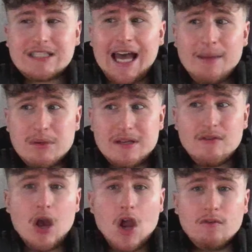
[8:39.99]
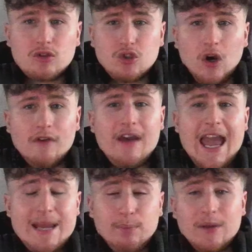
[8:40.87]
I'm going to give it an overall score of
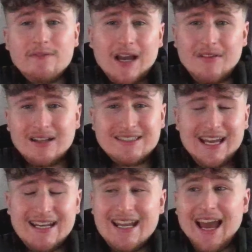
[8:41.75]
8.5 out of 10.